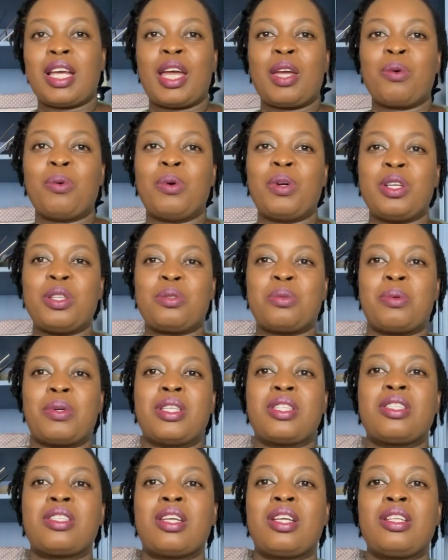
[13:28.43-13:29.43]
I wore it
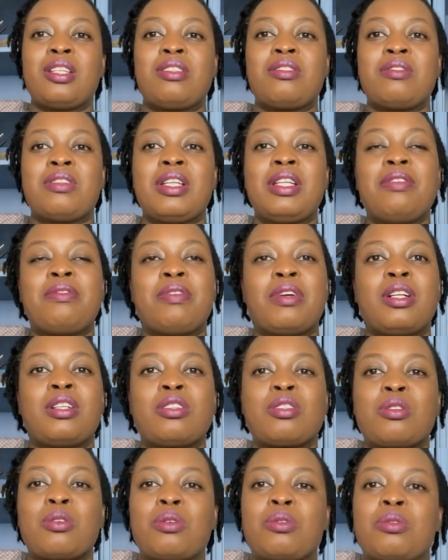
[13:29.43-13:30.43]
once and it really
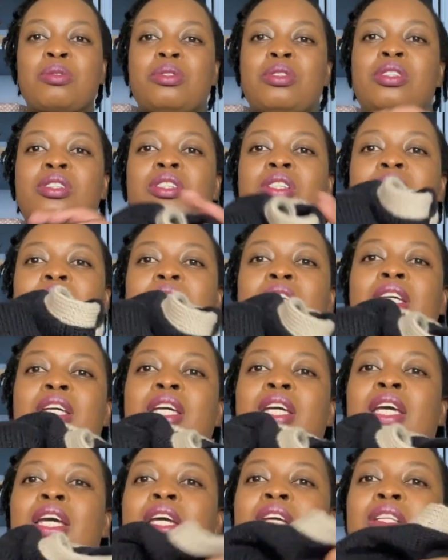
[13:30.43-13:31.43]
felt so good,
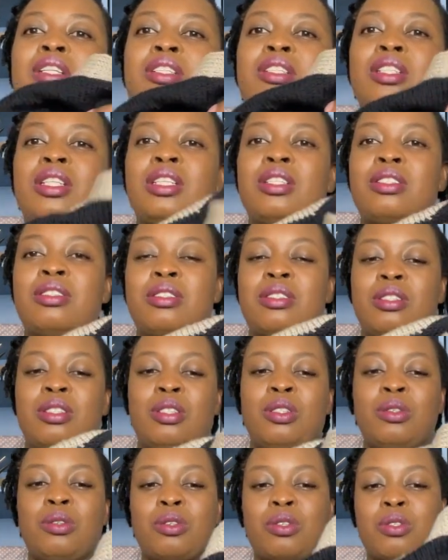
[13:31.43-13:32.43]
and it
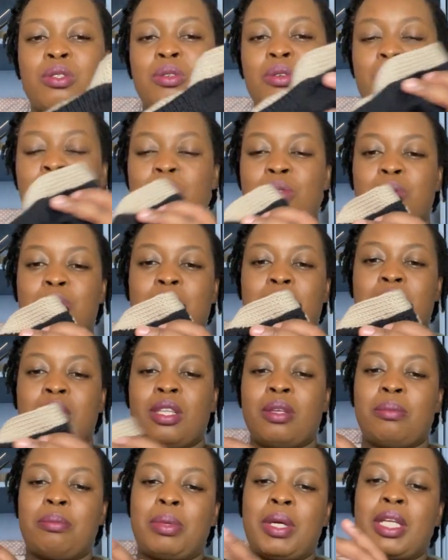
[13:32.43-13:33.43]
looked so good with
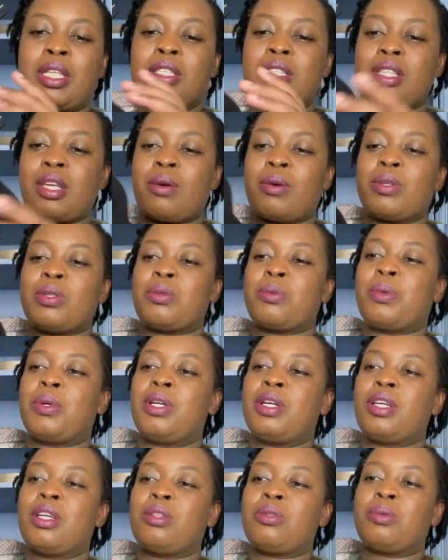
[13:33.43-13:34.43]
the pants I was
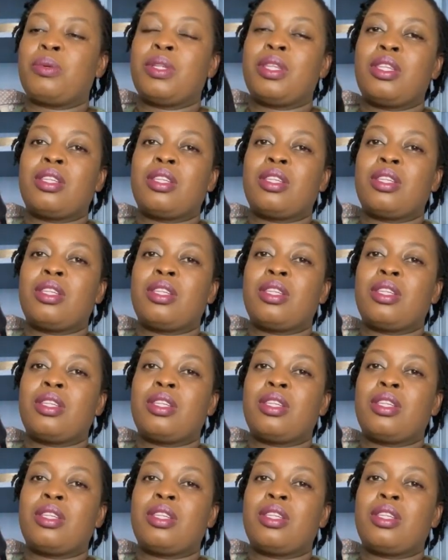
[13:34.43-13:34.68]
wearing it with.